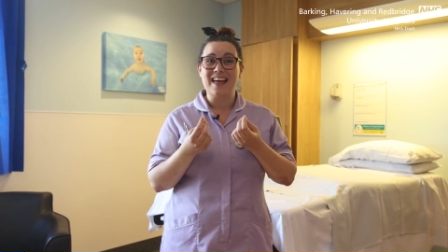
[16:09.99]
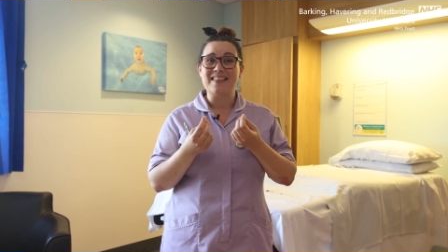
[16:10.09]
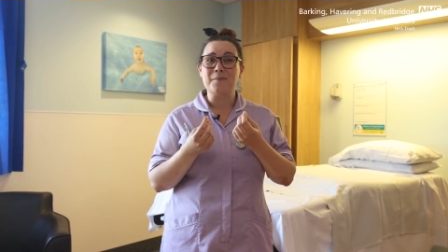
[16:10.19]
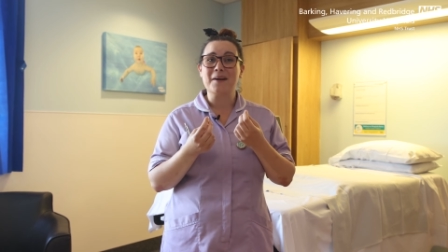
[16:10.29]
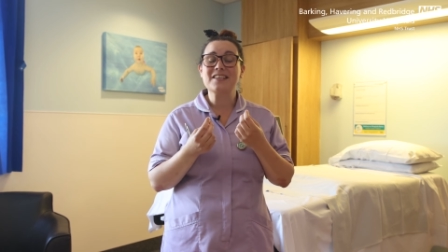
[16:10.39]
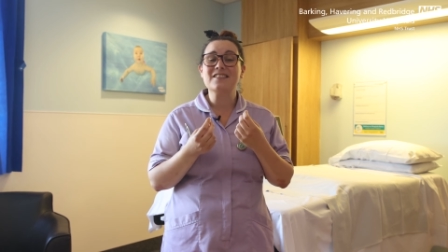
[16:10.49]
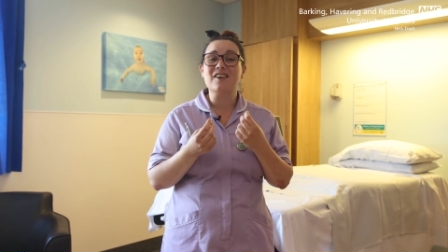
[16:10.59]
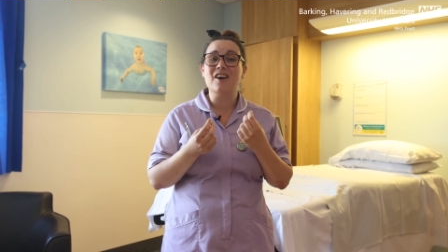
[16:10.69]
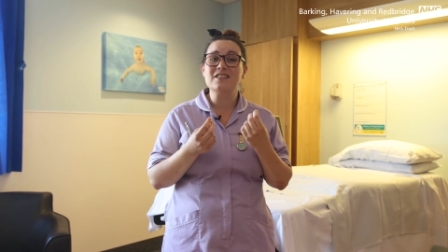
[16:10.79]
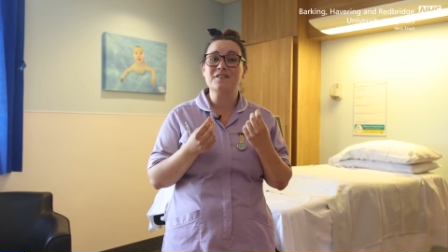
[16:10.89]
They may
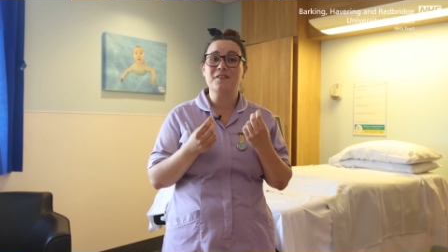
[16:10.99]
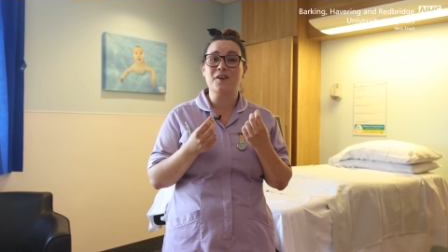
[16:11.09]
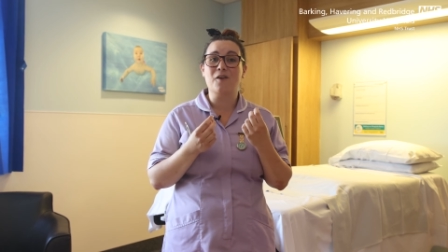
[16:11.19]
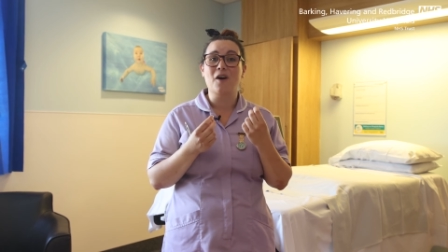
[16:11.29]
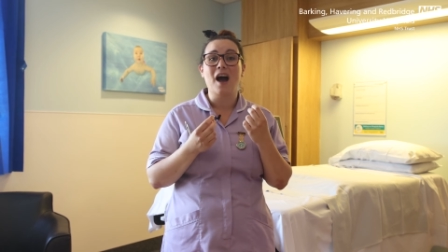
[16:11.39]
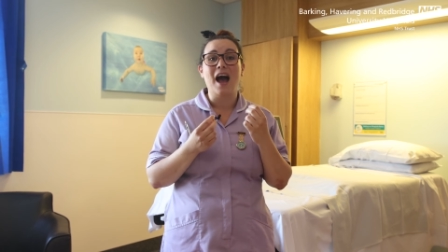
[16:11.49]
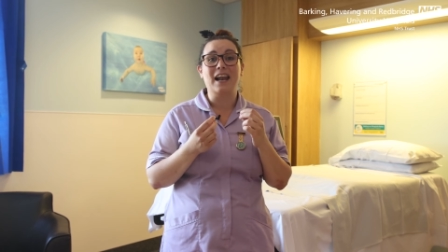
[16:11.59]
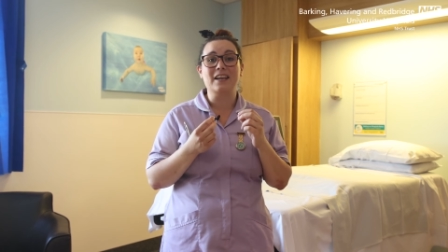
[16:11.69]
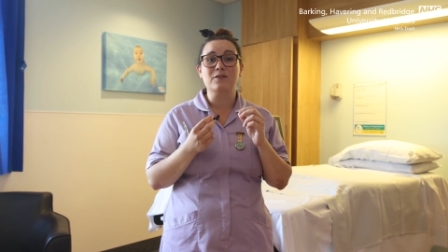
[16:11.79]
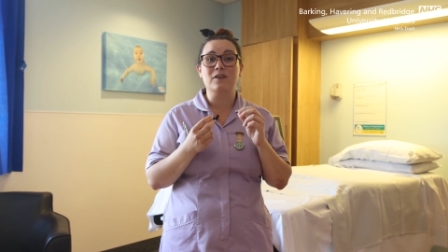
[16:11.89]
start to feel
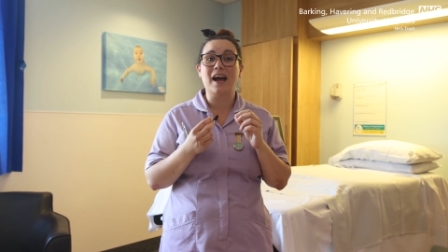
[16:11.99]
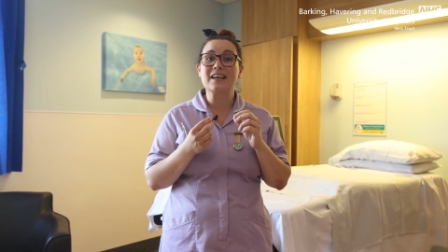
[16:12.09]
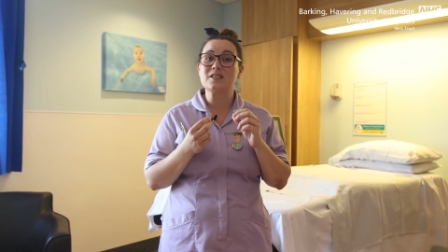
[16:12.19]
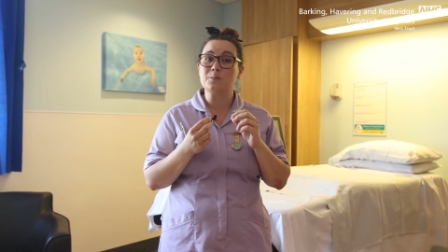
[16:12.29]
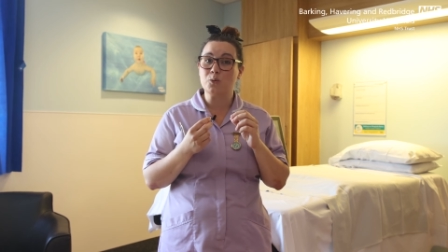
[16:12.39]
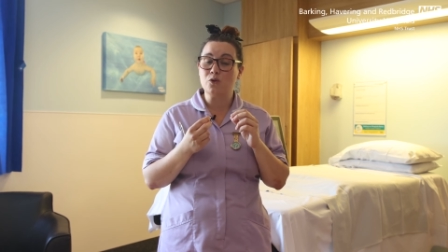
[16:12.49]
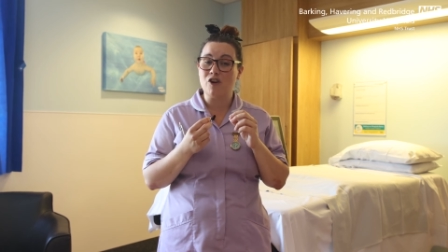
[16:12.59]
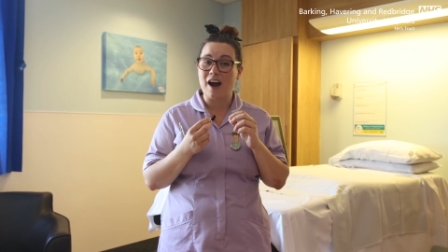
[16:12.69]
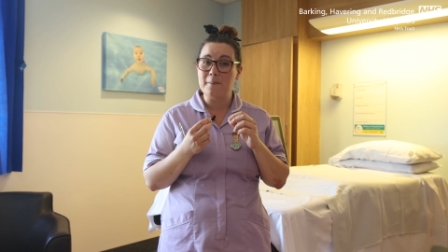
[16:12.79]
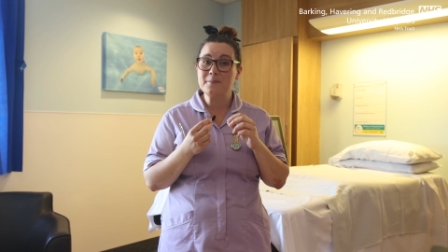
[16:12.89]
a little like small
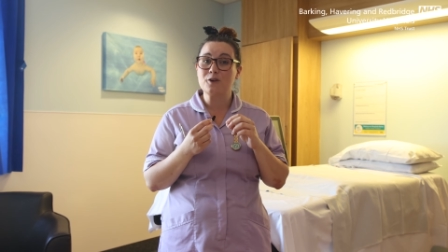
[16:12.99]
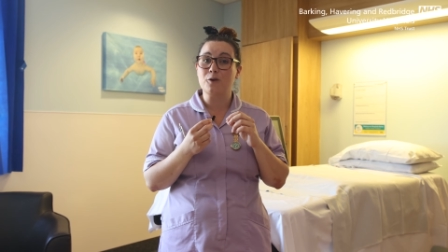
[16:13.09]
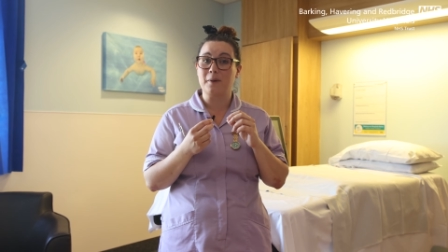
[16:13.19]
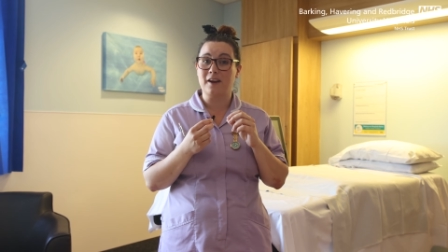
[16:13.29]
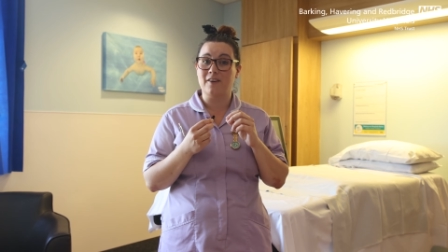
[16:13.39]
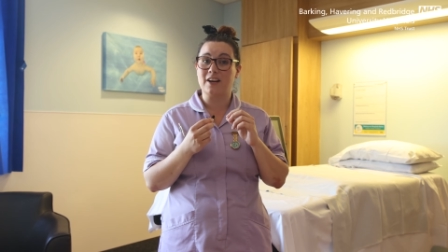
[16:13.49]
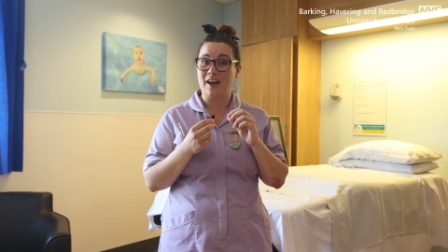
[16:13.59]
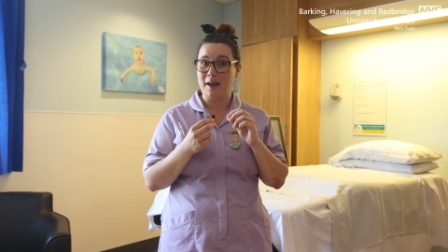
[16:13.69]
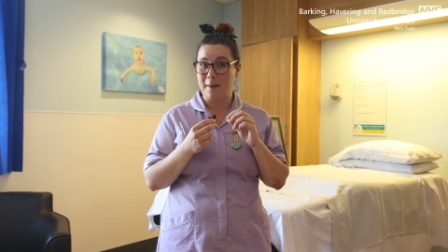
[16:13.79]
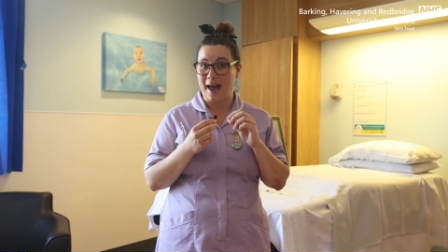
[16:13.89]
cramps or
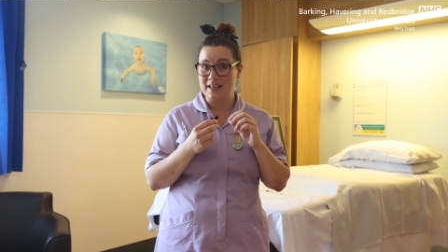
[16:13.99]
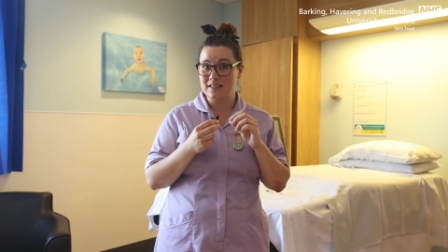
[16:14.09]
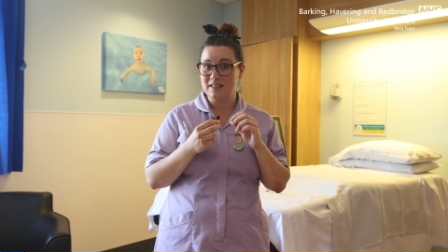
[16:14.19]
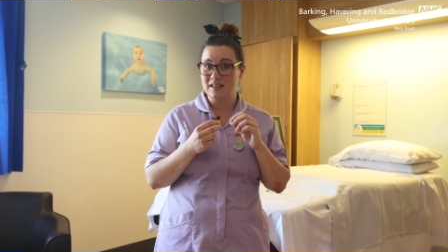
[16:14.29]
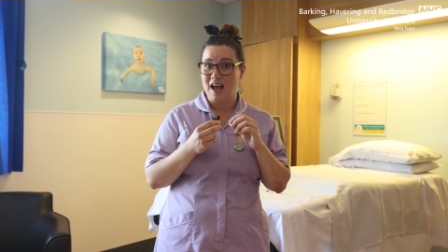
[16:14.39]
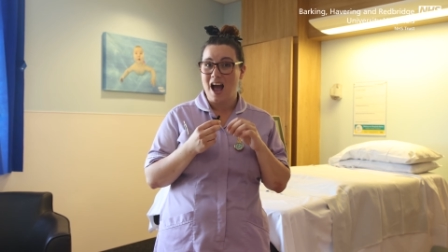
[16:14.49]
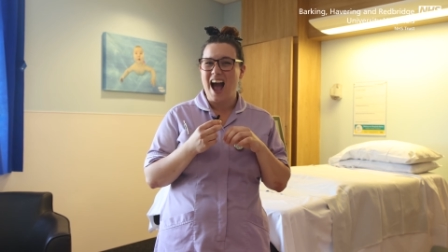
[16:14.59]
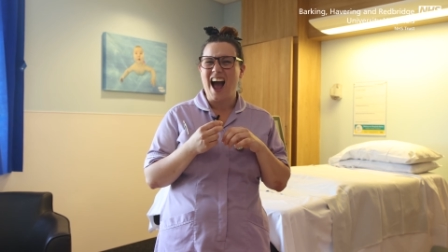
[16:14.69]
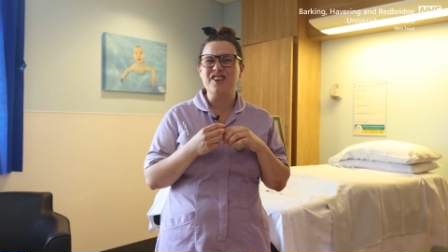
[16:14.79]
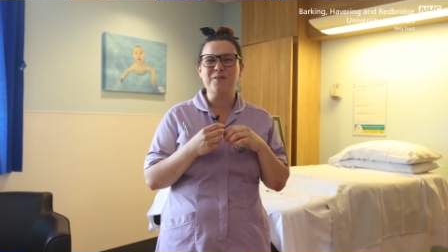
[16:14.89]
period-like pains,
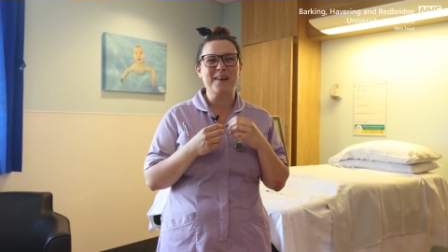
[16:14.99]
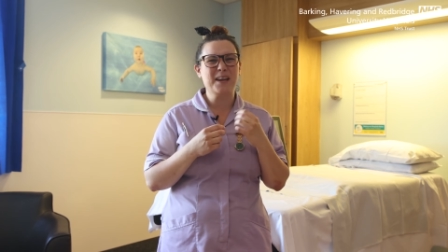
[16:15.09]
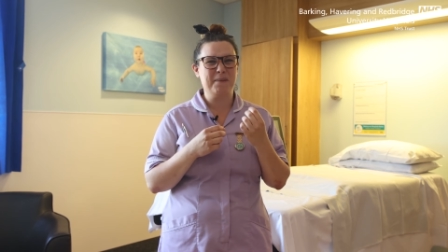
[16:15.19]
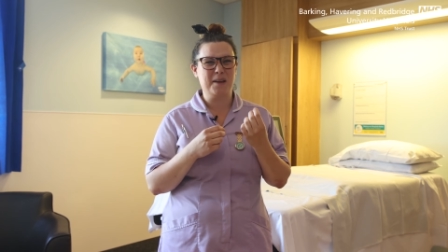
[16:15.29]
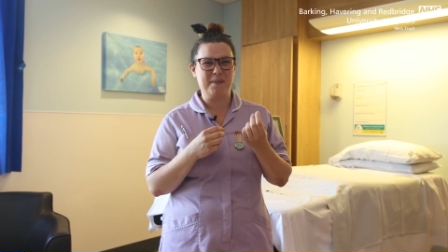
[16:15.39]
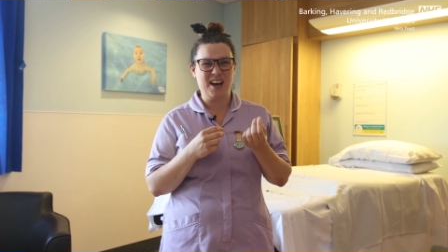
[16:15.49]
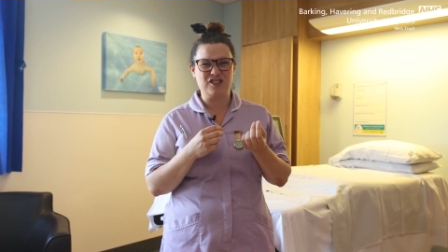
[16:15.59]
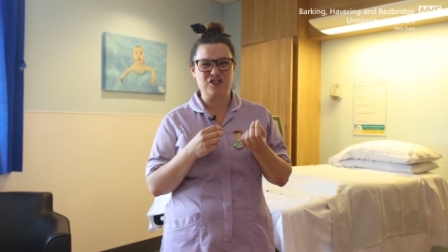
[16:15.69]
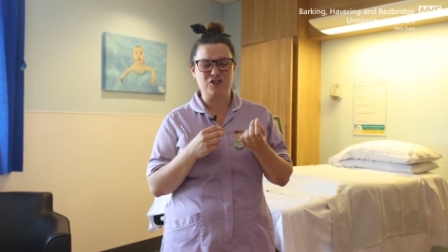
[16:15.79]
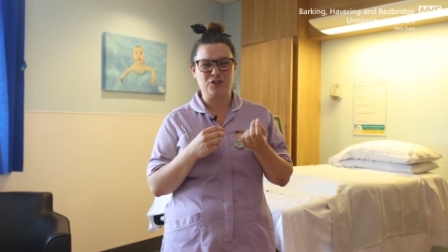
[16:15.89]
and you may be a bit
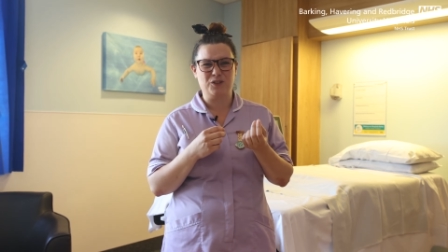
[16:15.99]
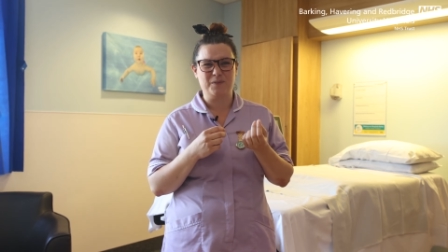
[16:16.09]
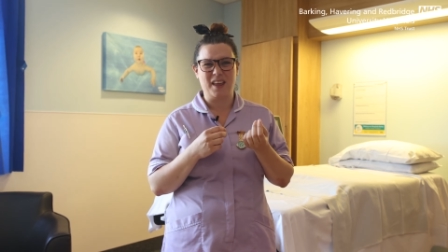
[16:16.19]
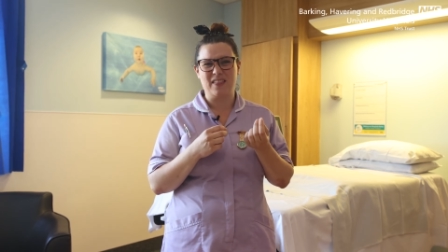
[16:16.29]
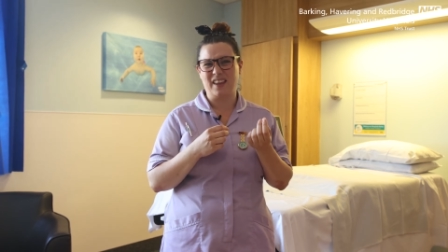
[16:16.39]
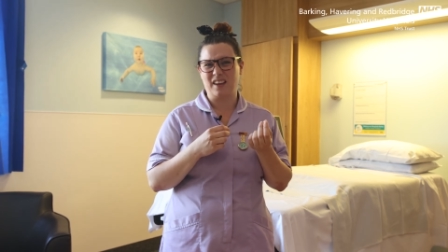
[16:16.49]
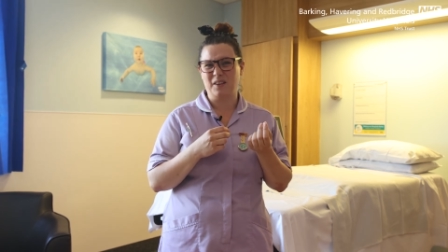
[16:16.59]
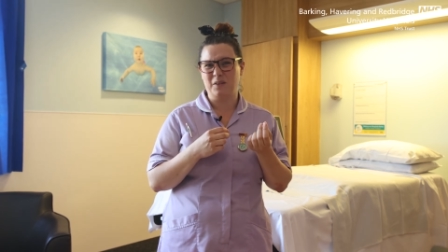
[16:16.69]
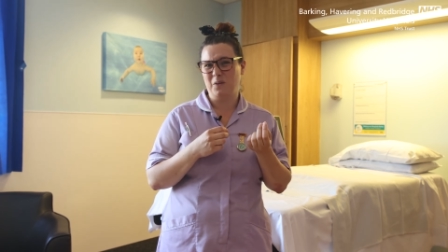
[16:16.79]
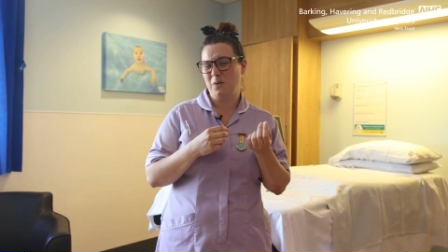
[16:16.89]
unsure and
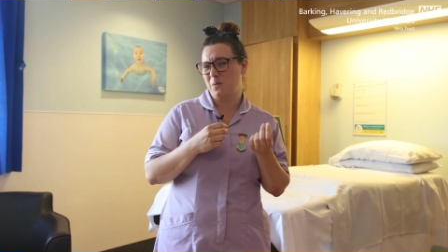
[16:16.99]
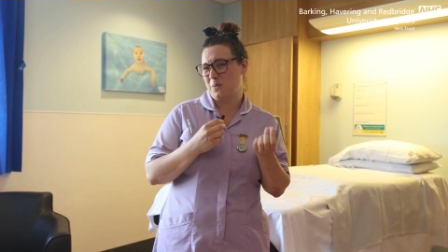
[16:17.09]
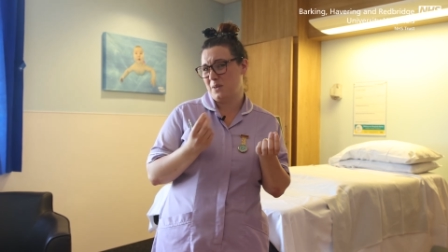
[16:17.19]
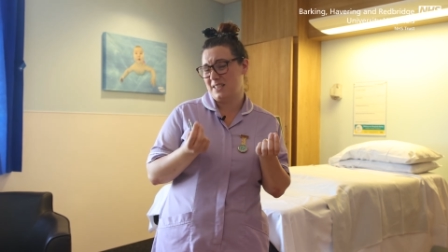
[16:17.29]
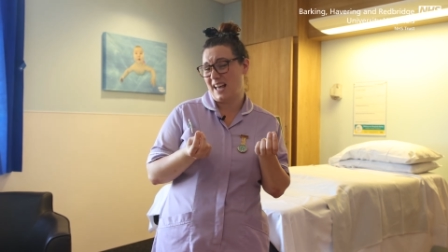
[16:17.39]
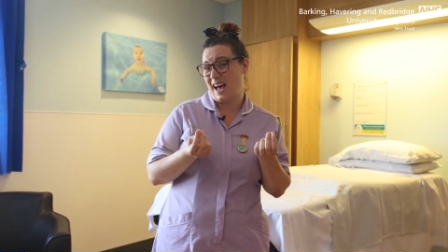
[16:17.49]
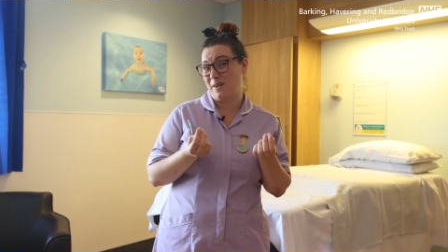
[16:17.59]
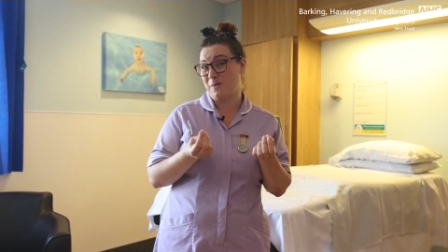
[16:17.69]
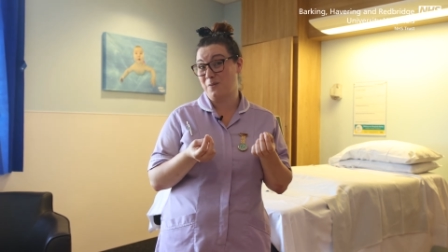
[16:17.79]
think, oh, what was that?